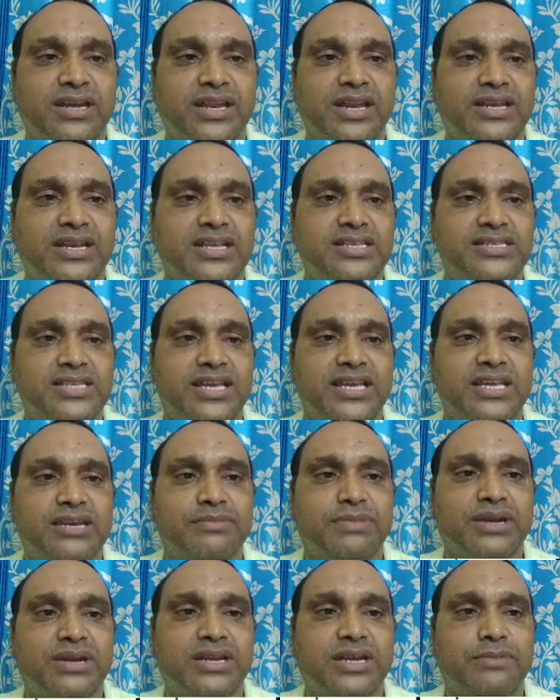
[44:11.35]
it is
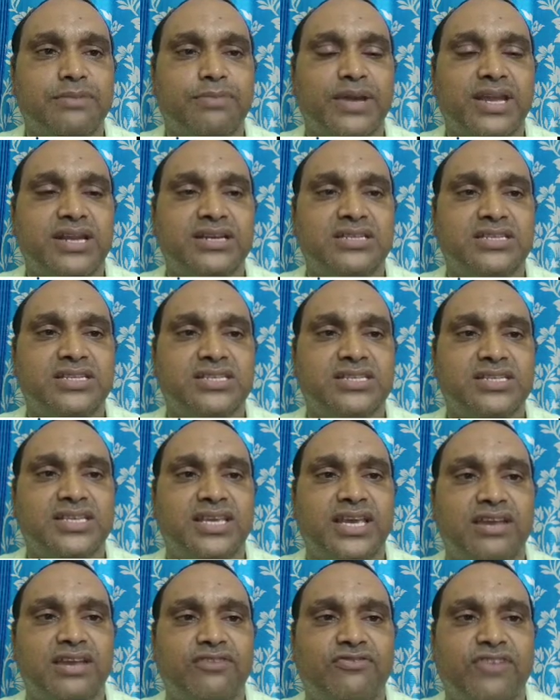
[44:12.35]
incremented by its
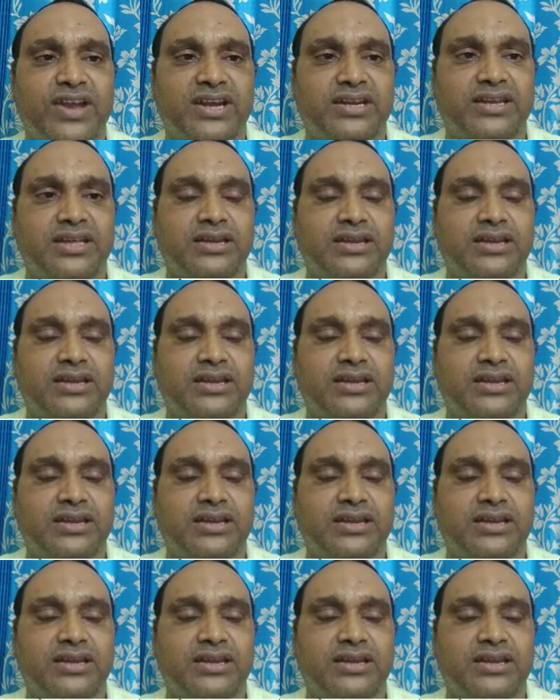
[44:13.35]
scale factor.